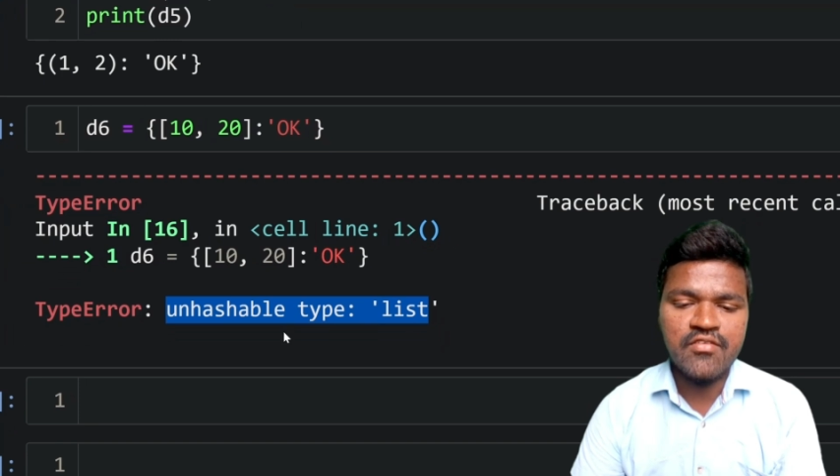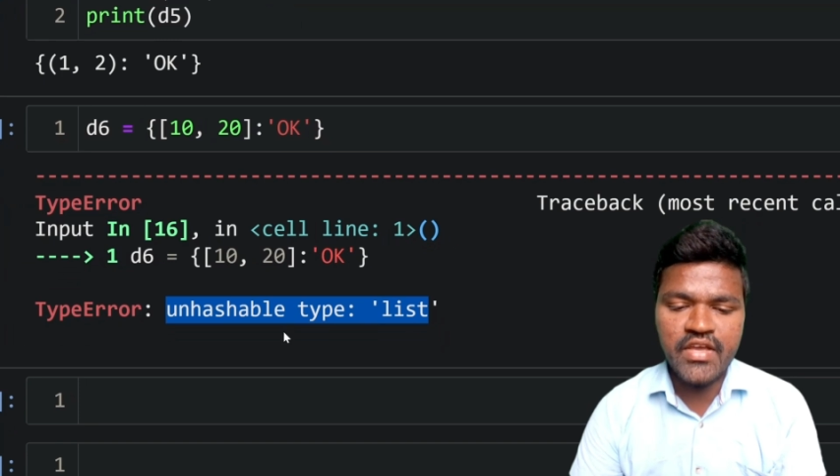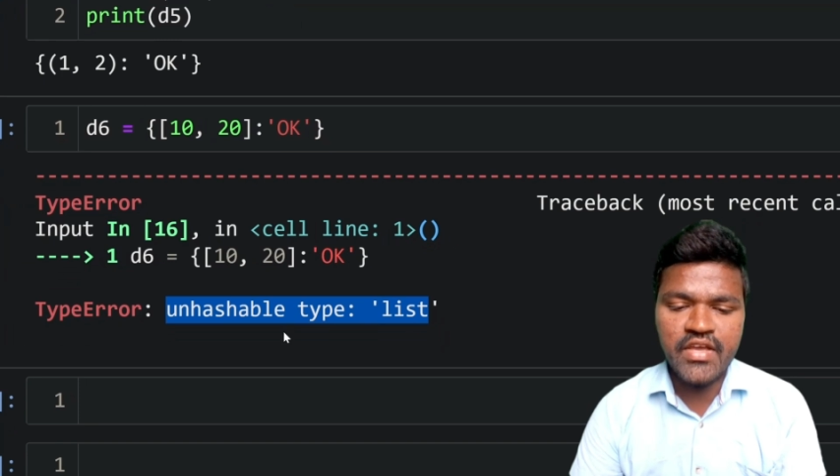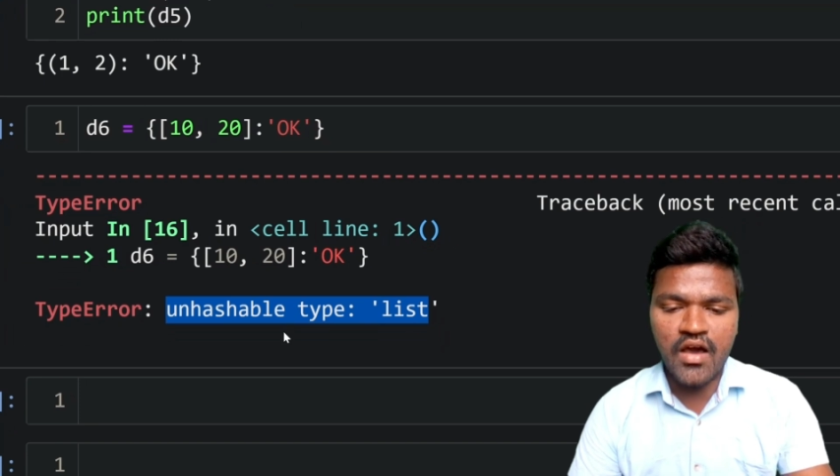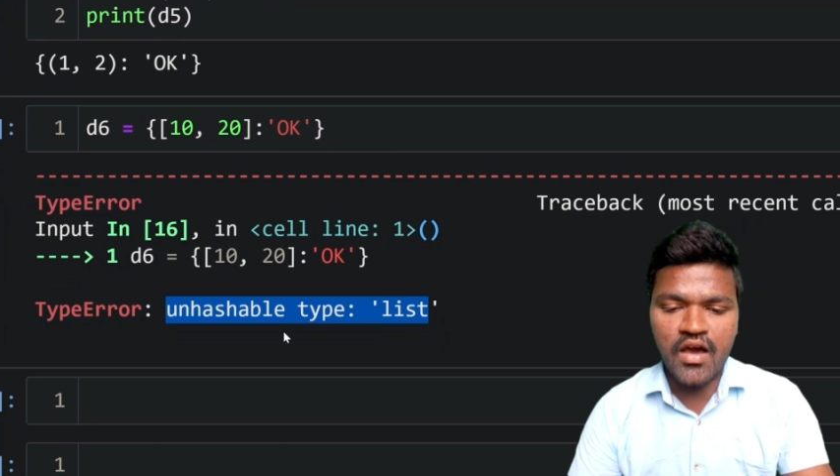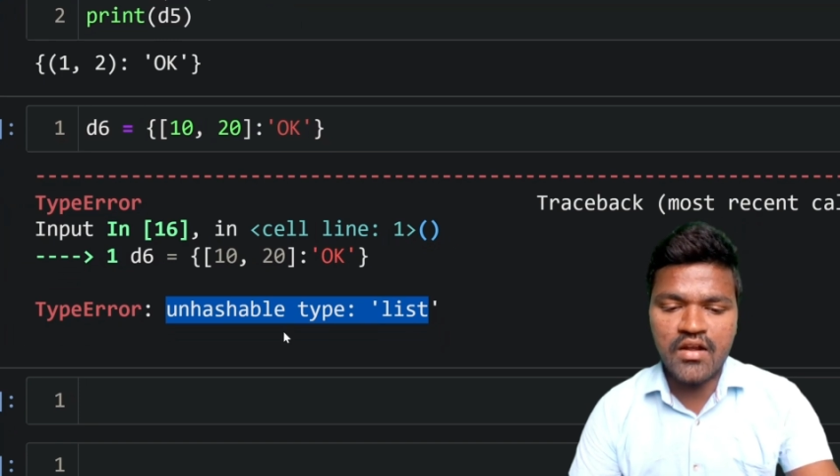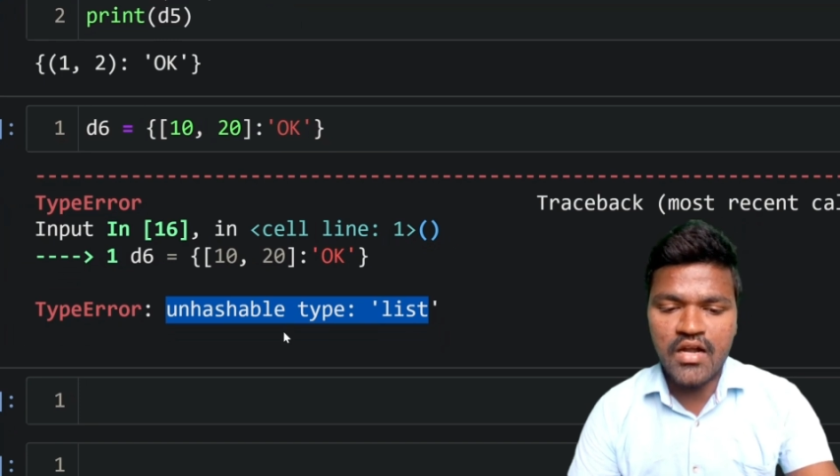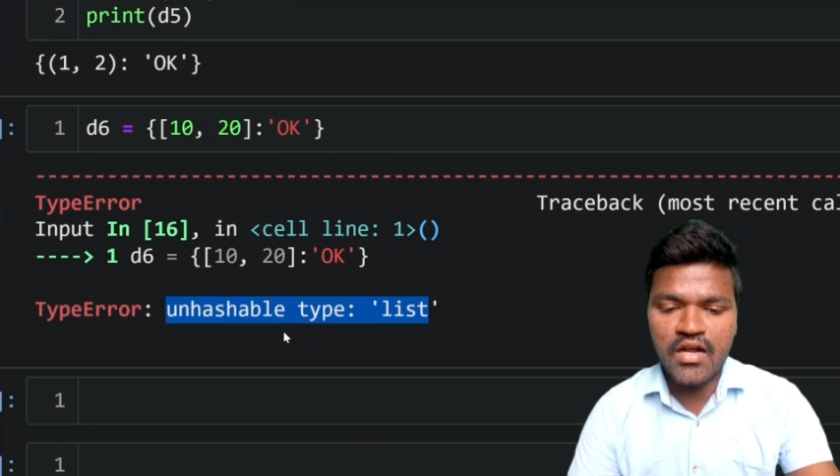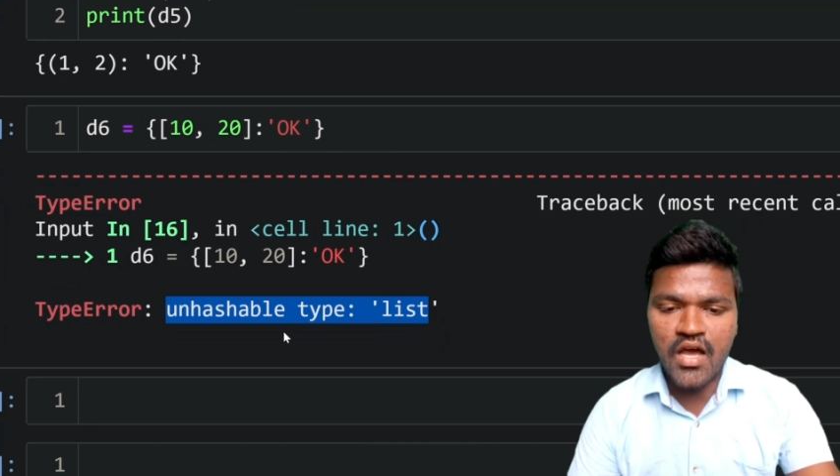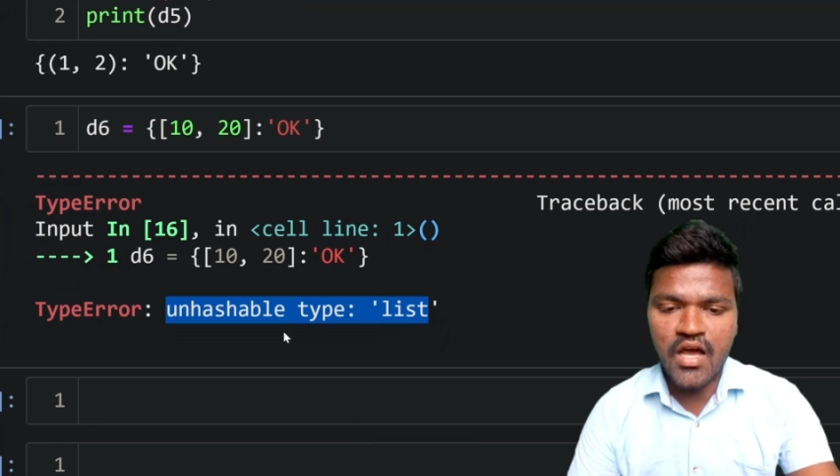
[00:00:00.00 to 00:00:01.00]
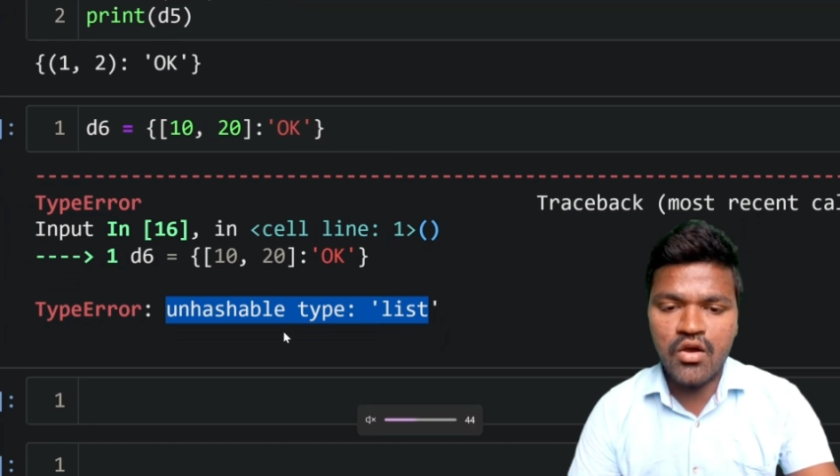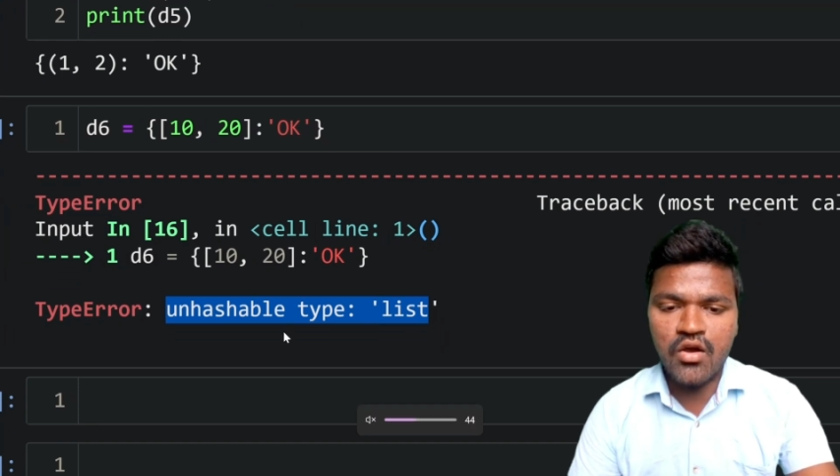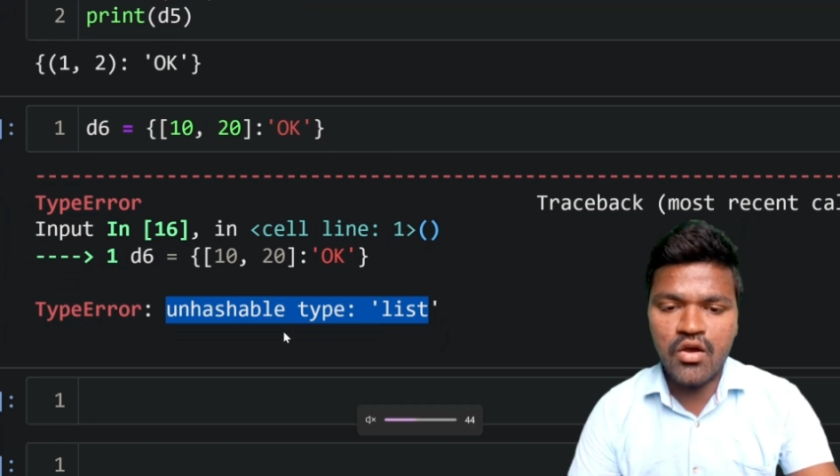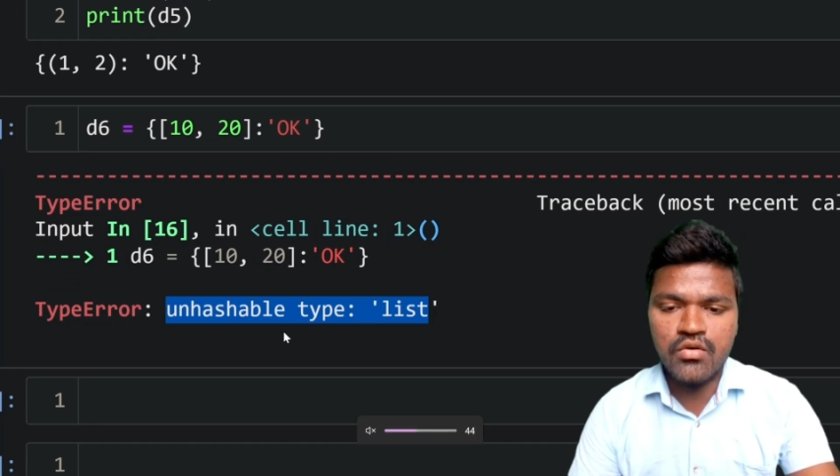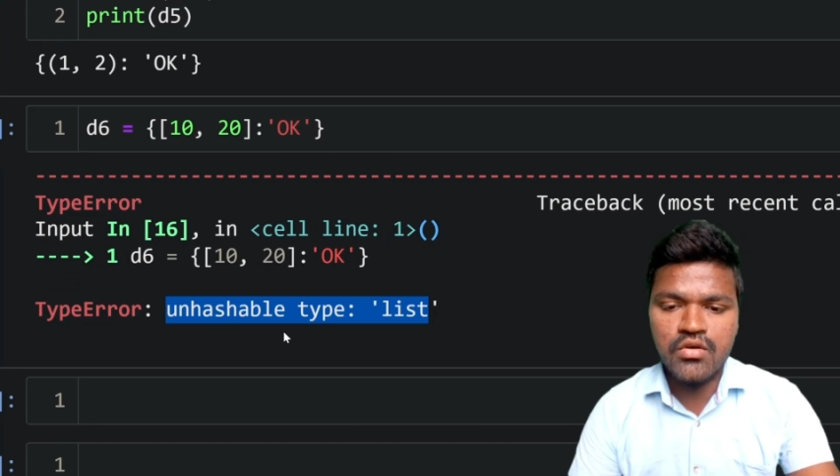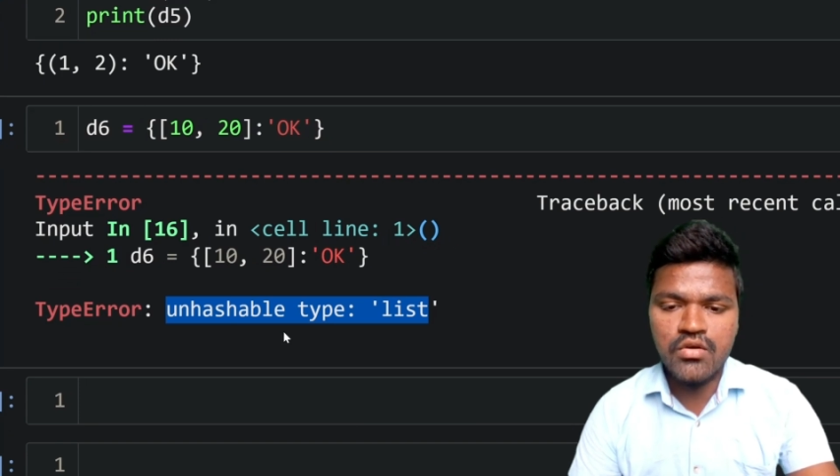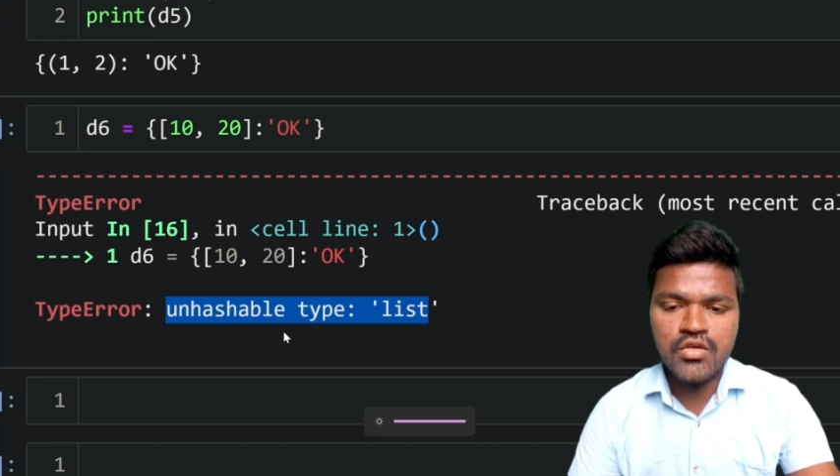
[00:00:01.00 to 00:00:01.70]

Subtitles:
we are not allowed